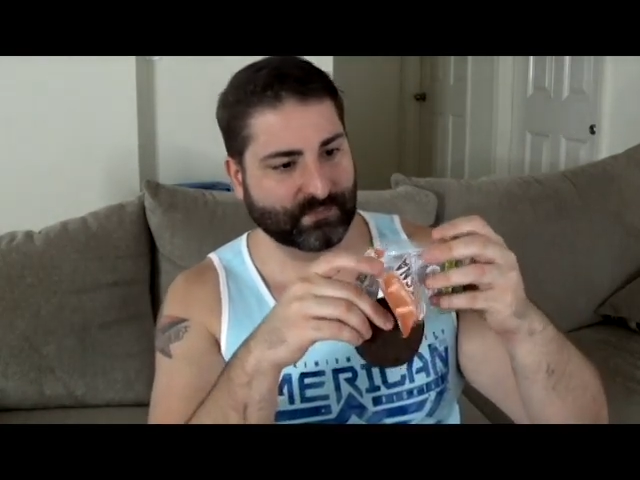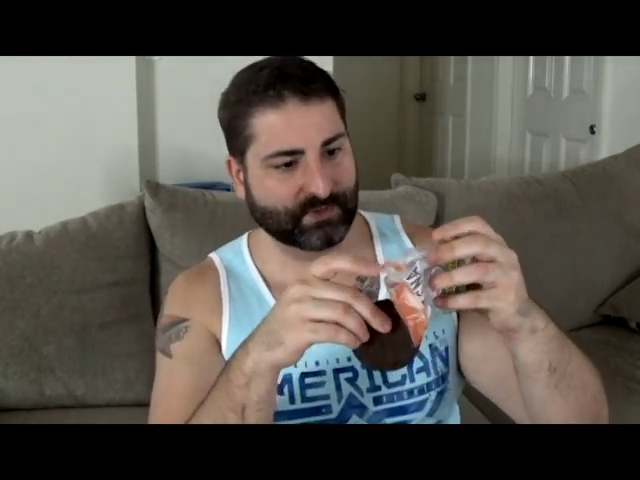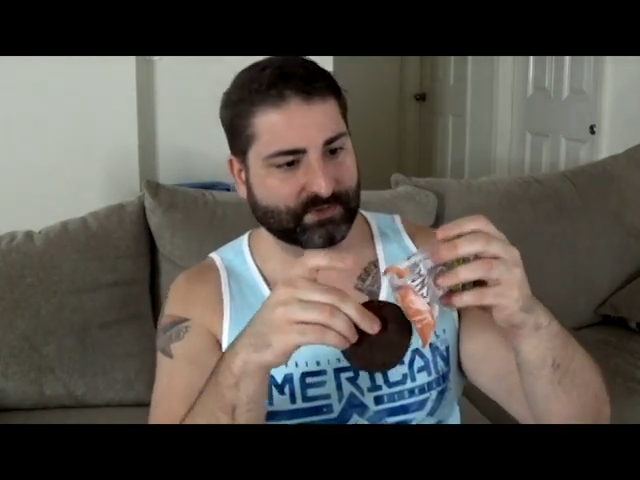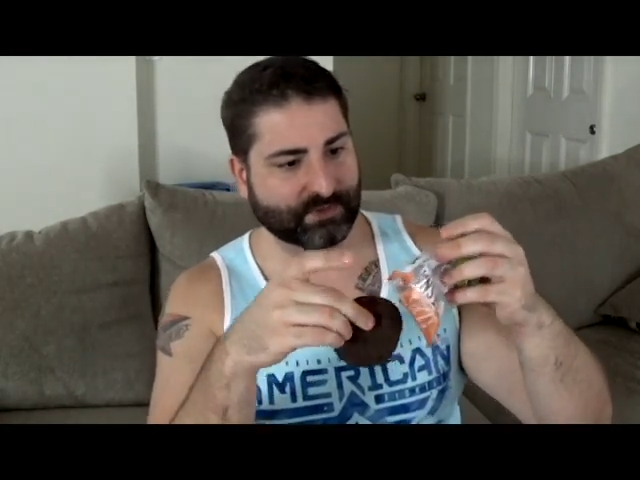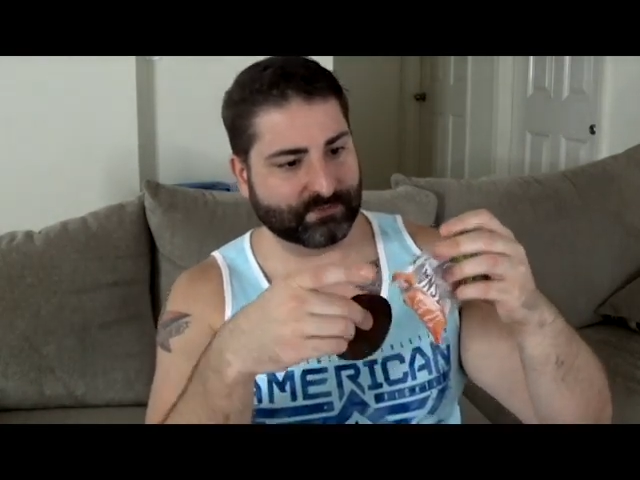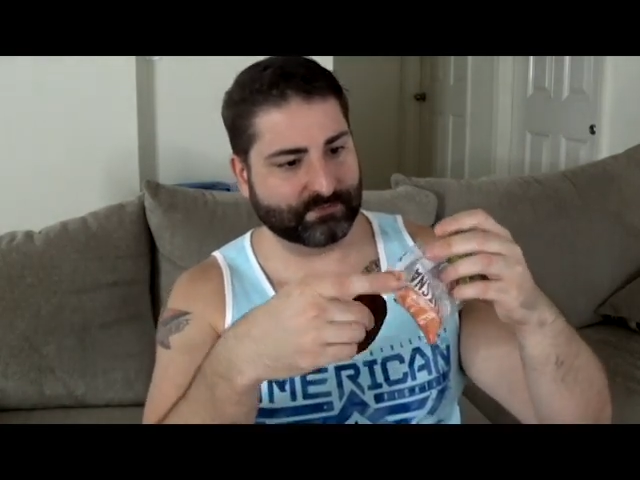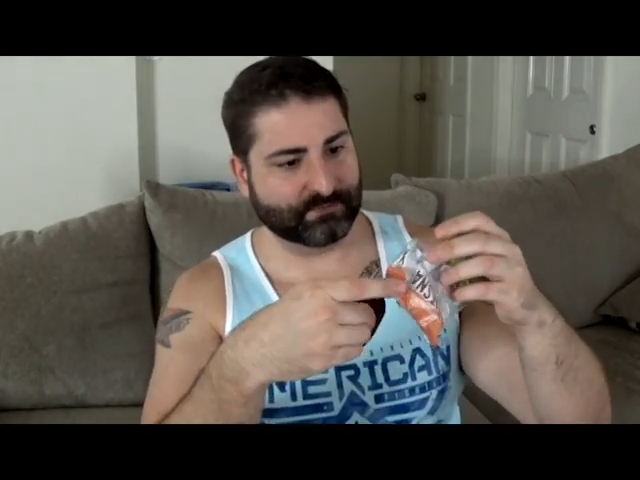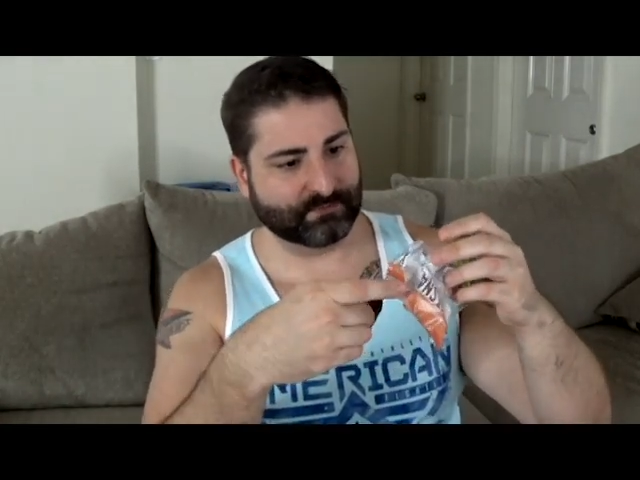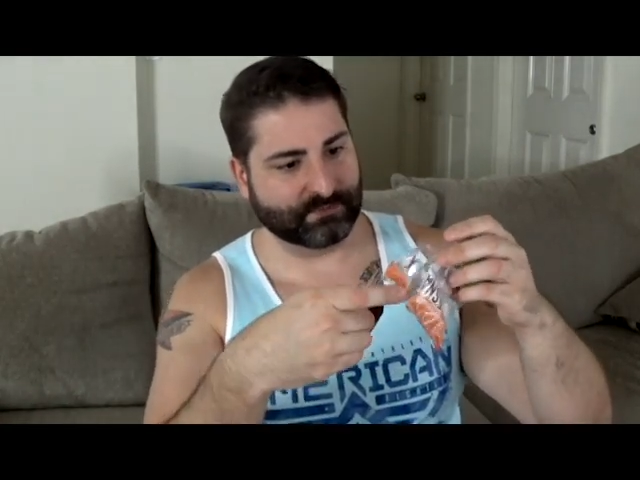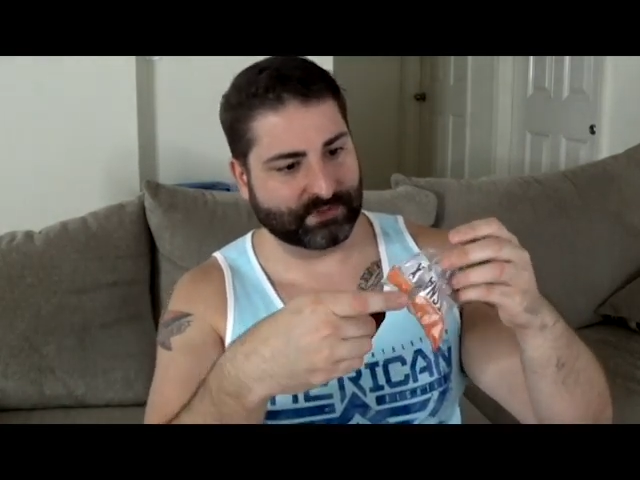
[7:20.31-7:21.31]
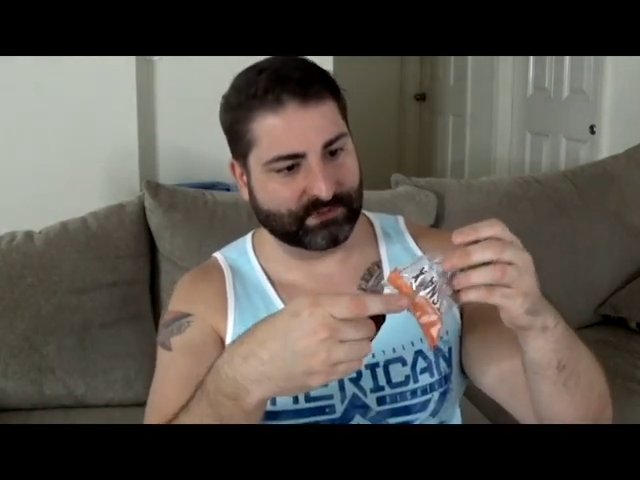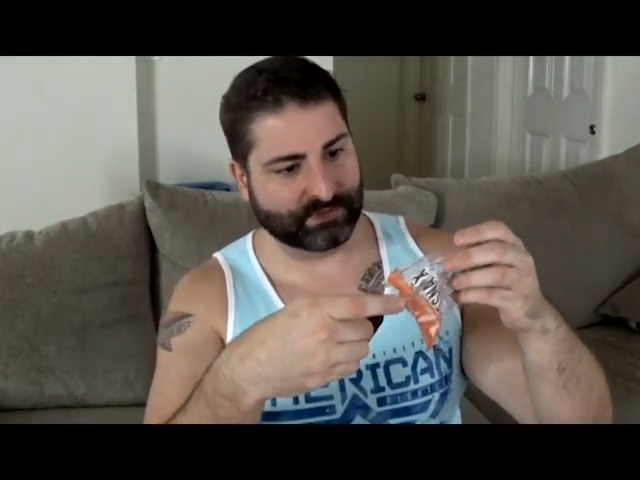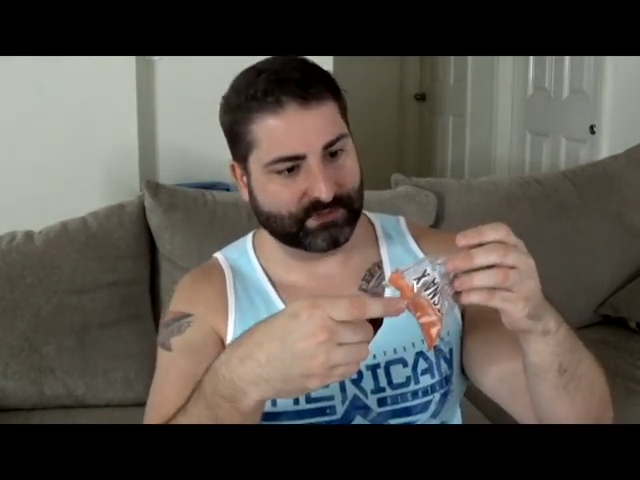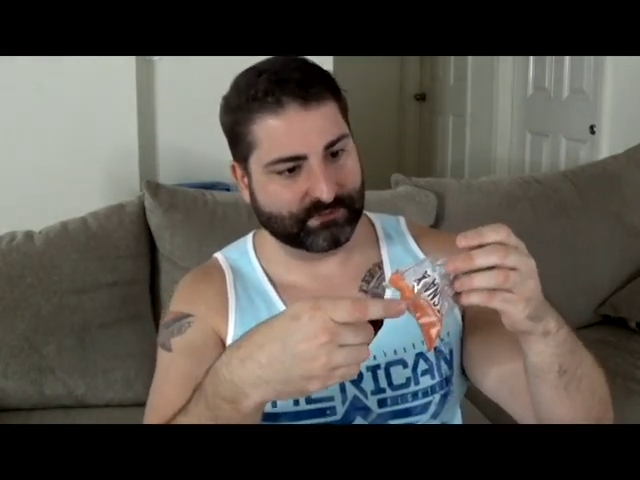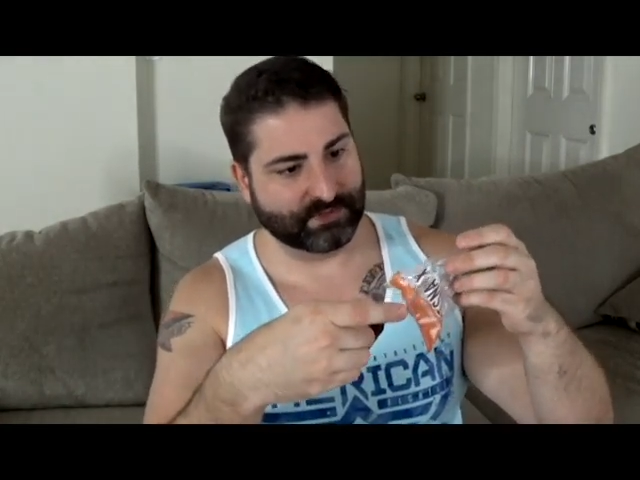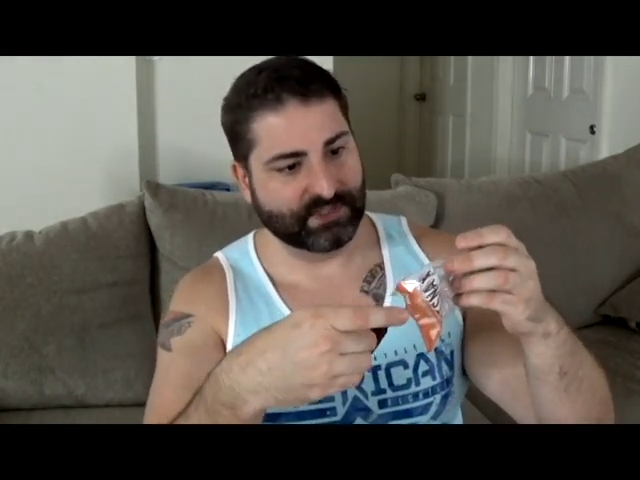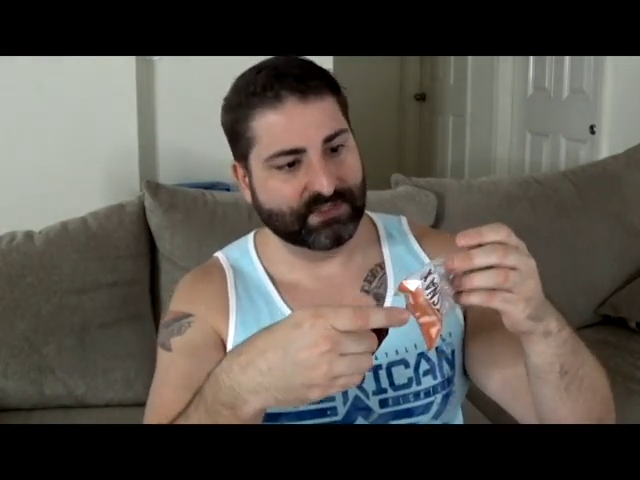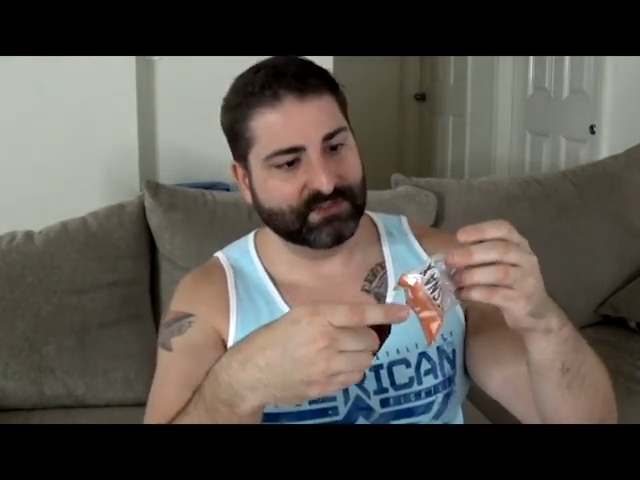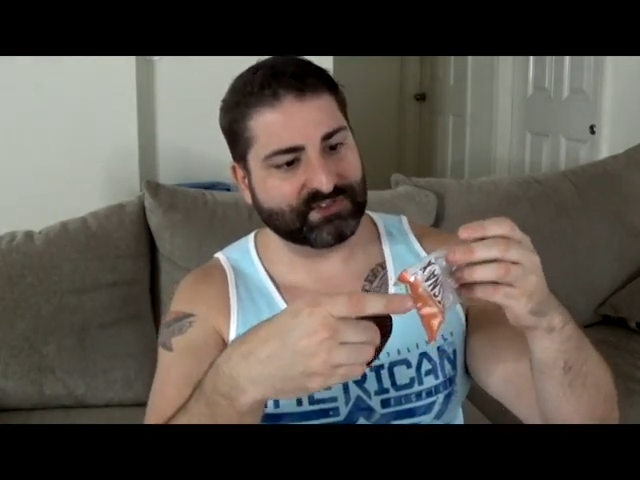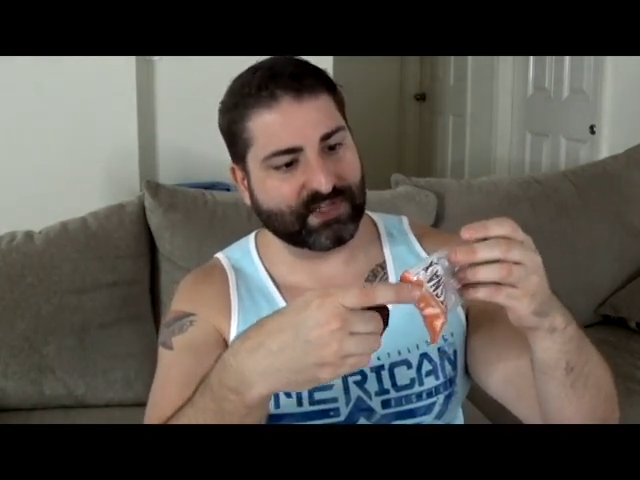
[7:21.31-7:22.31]
oh no,
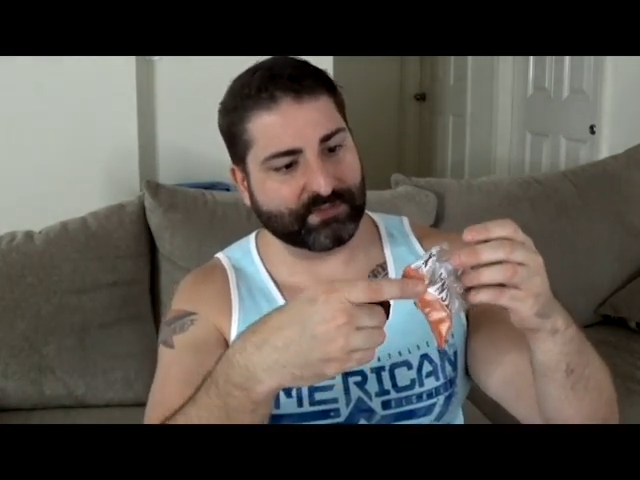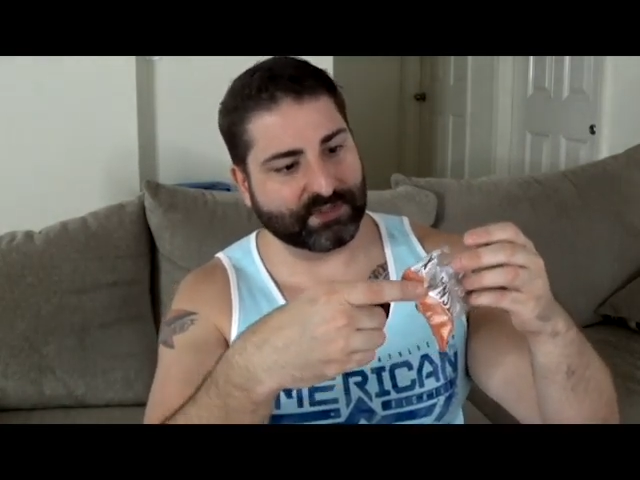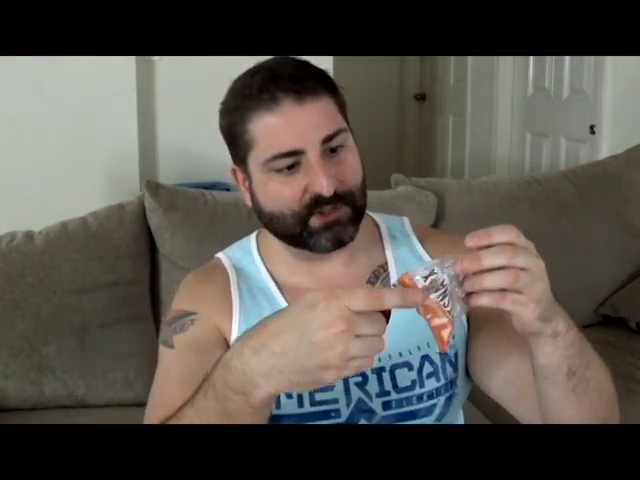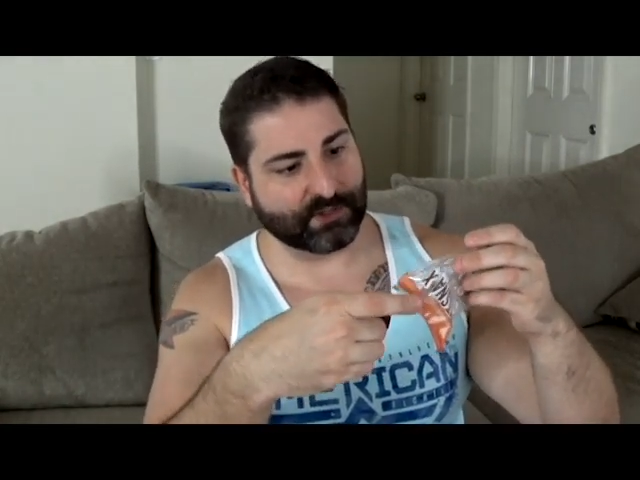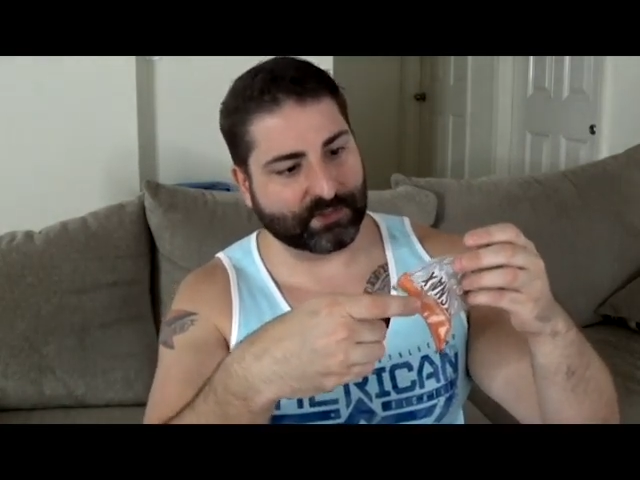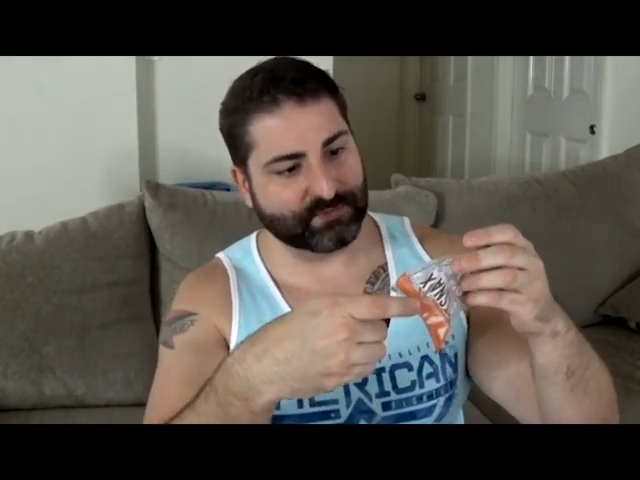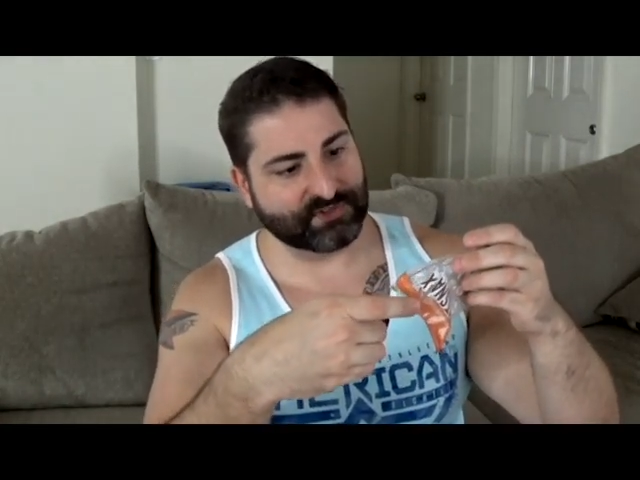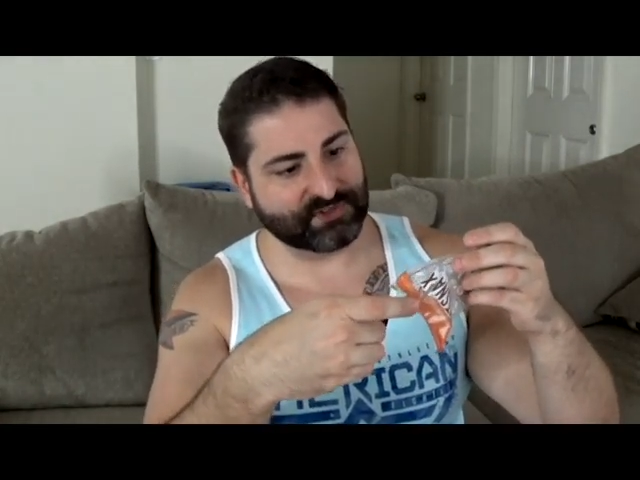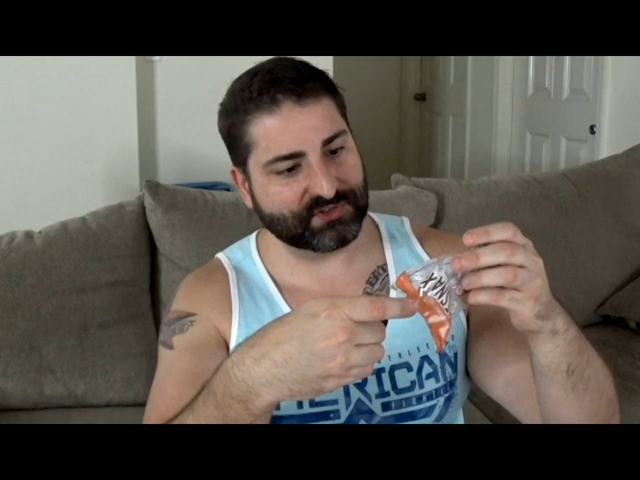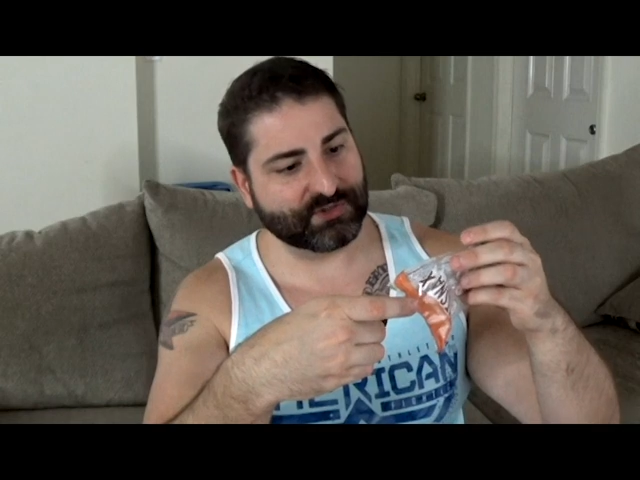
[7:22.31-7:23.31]
7 carbs,